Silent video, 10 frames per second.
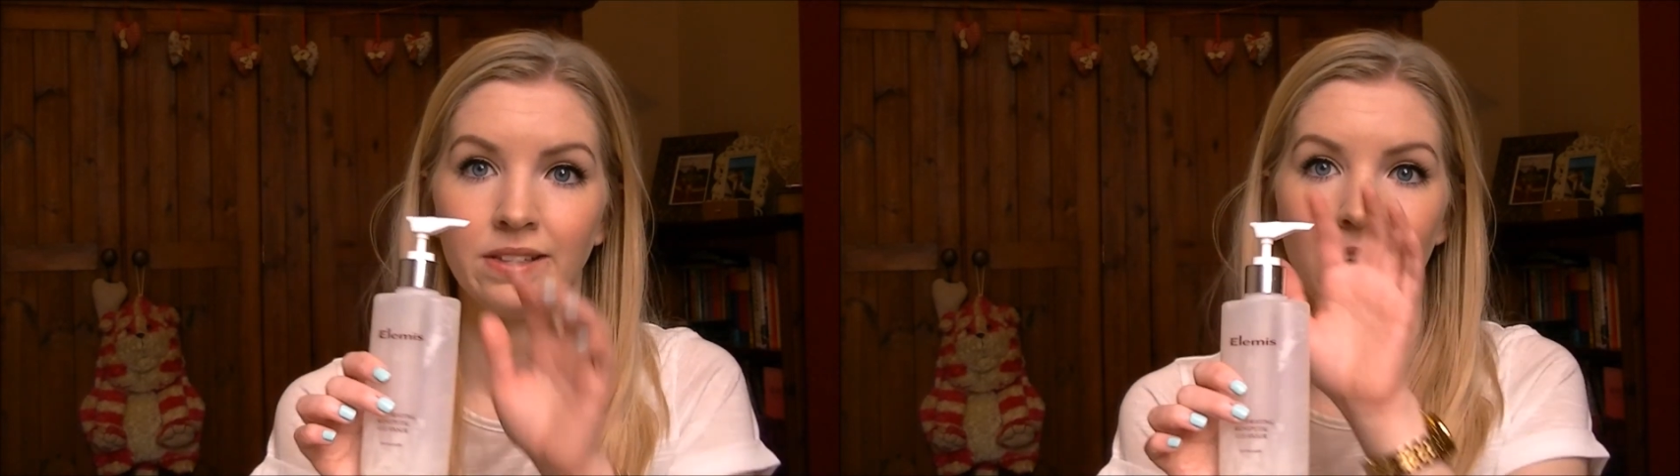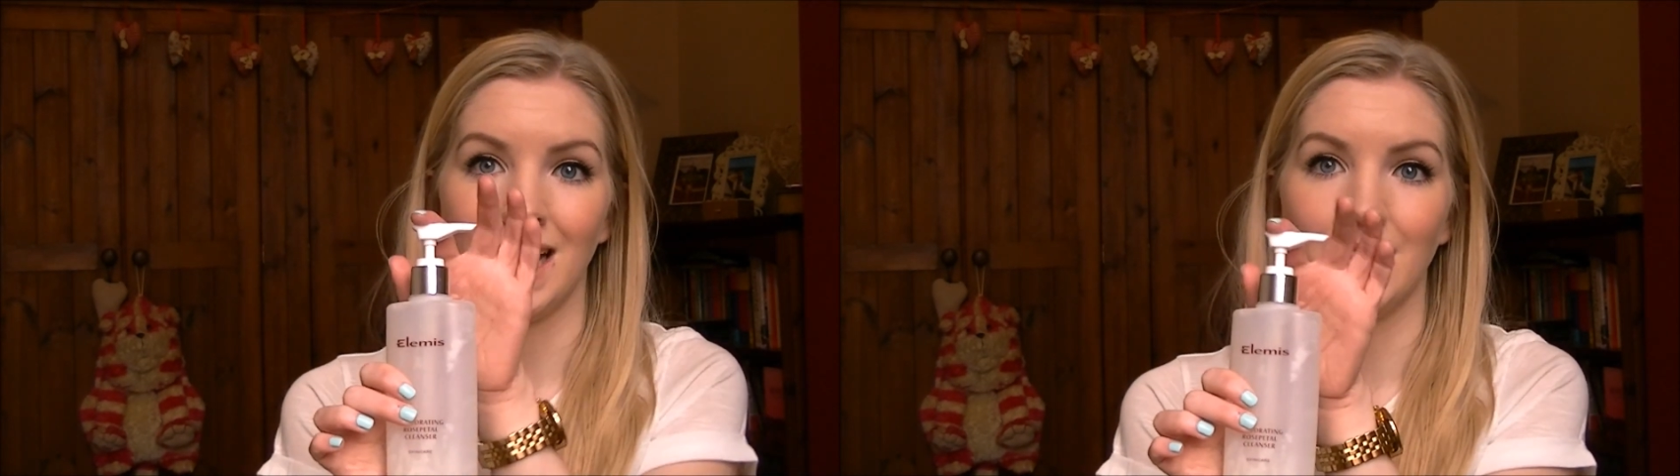
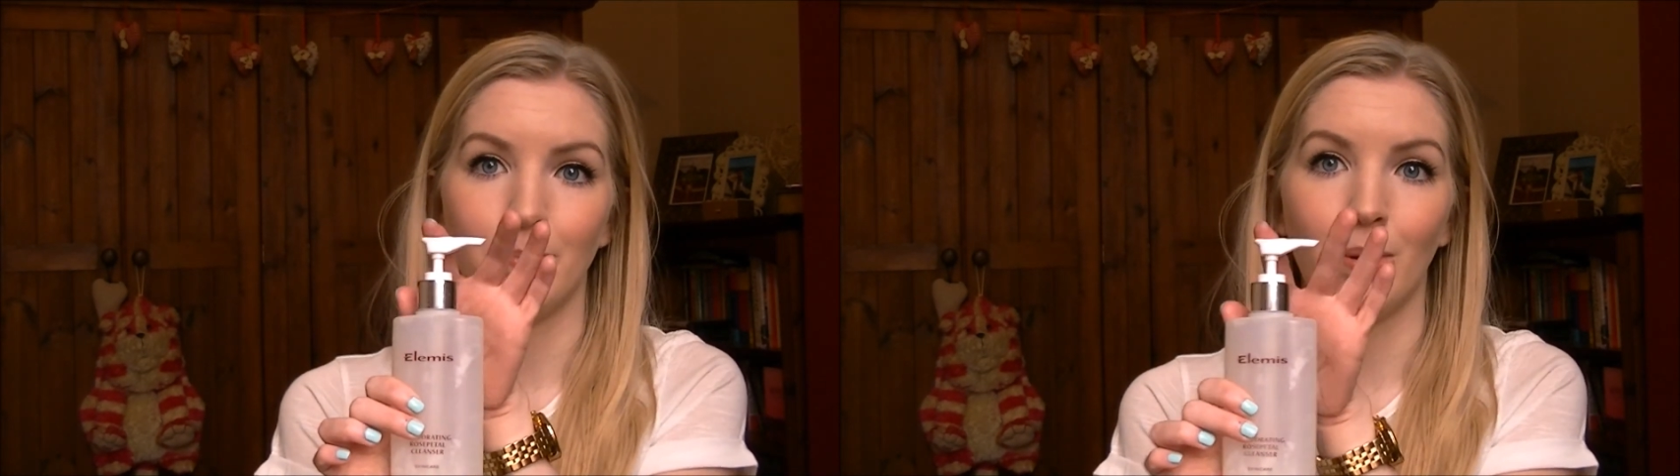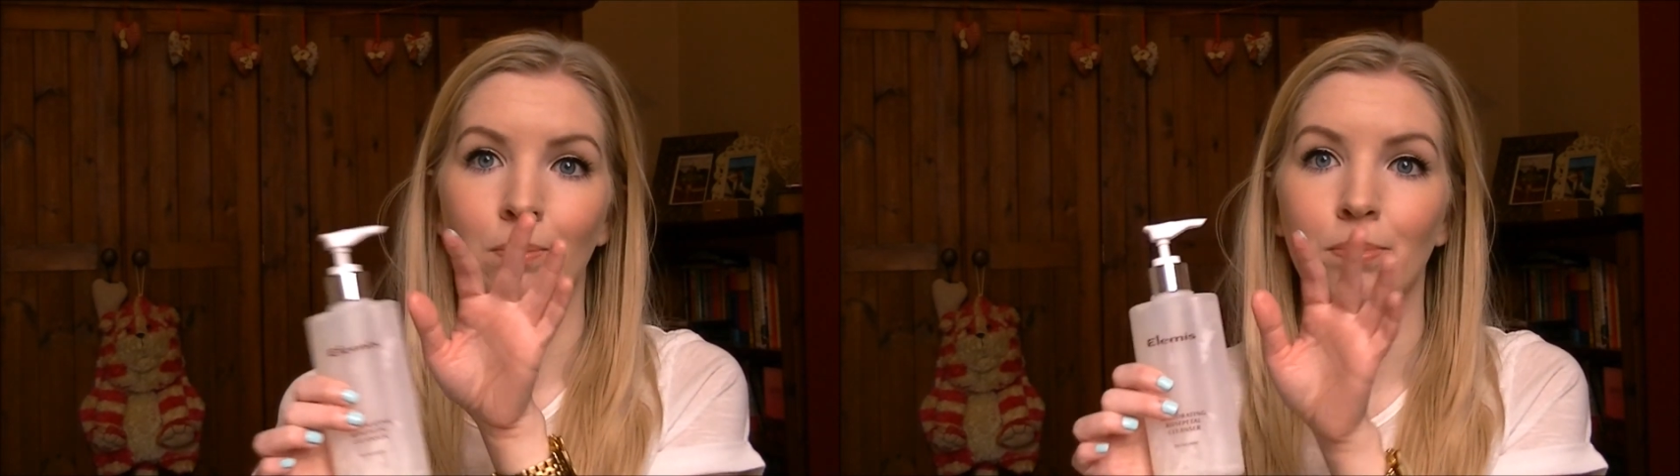I like the
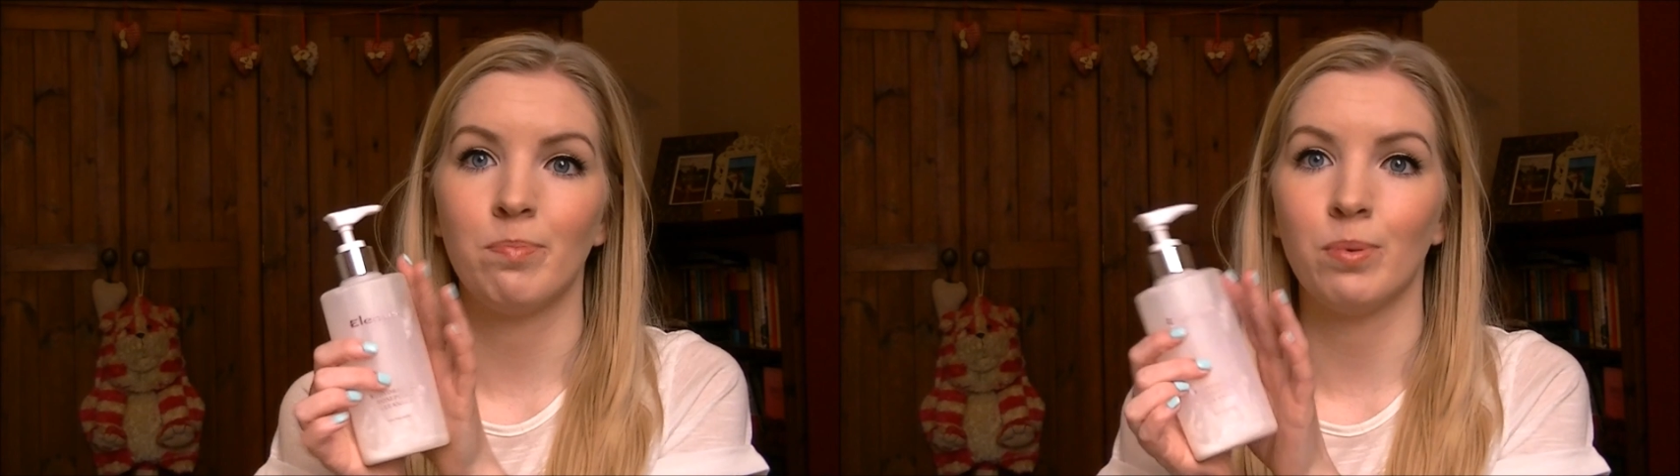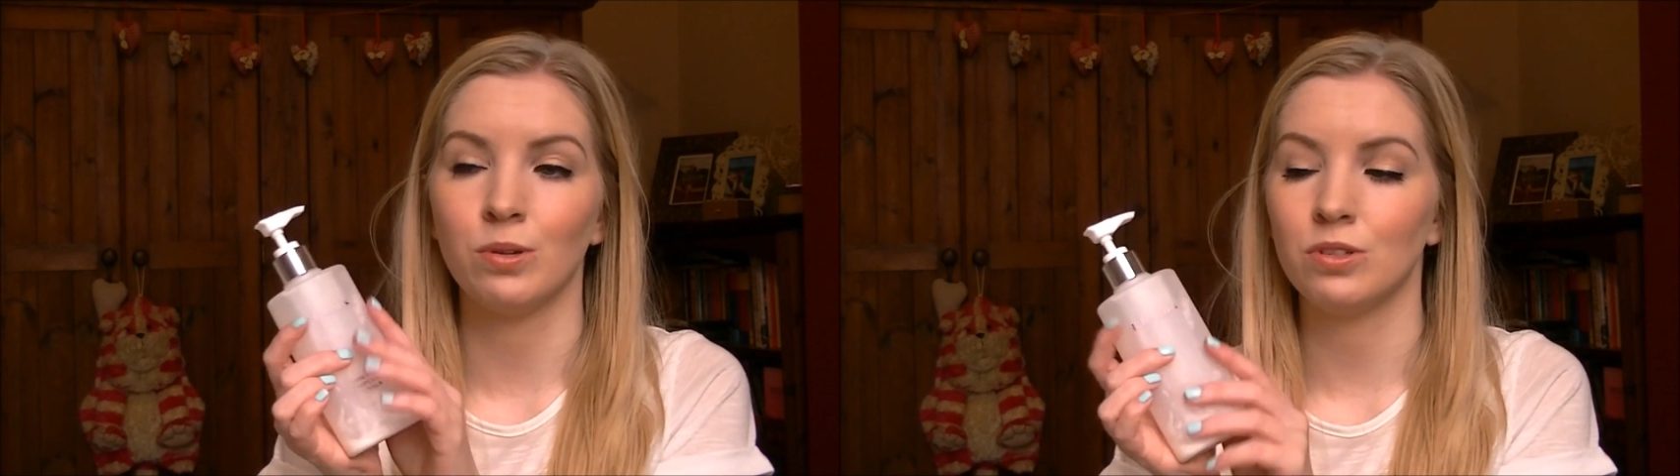pump,
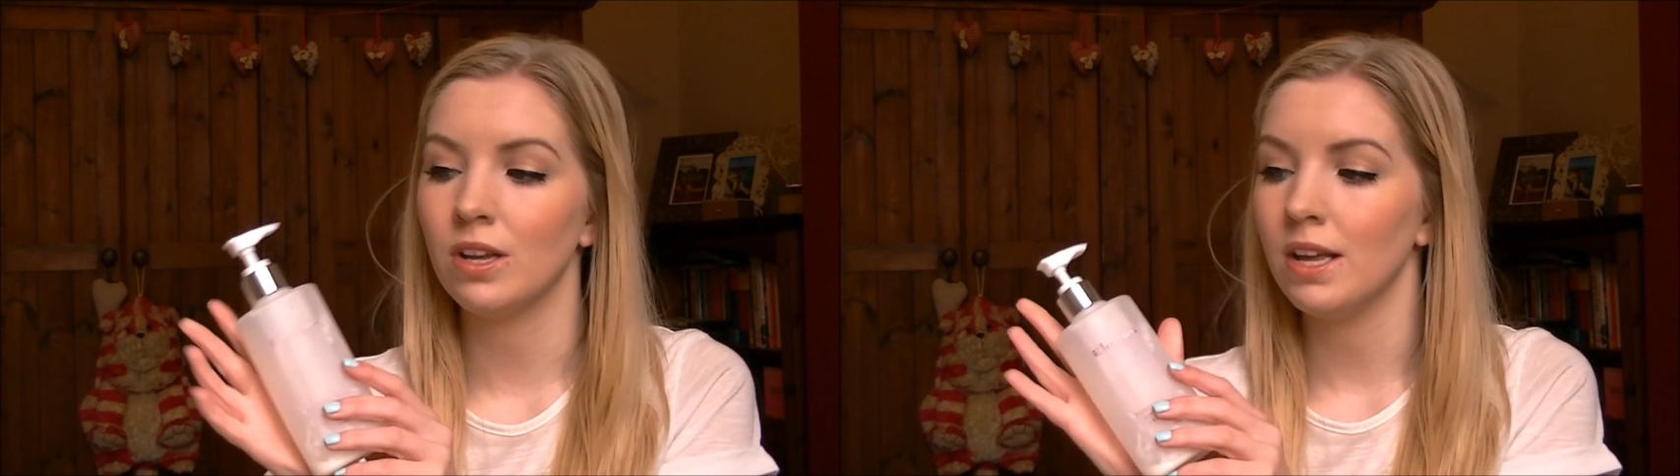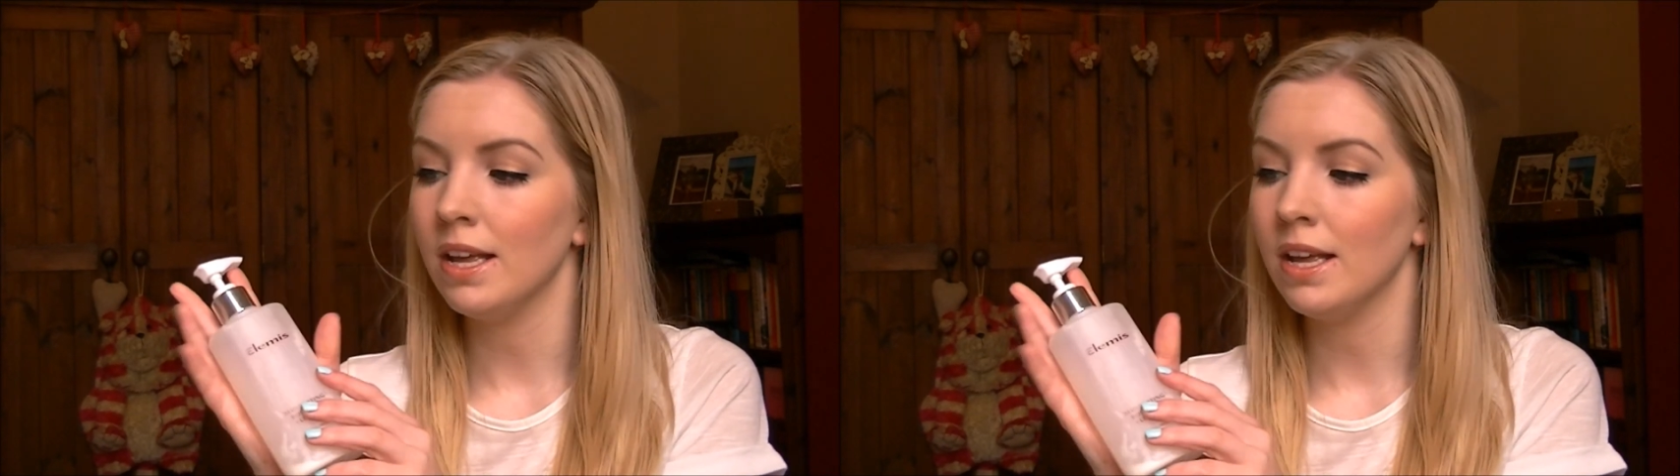but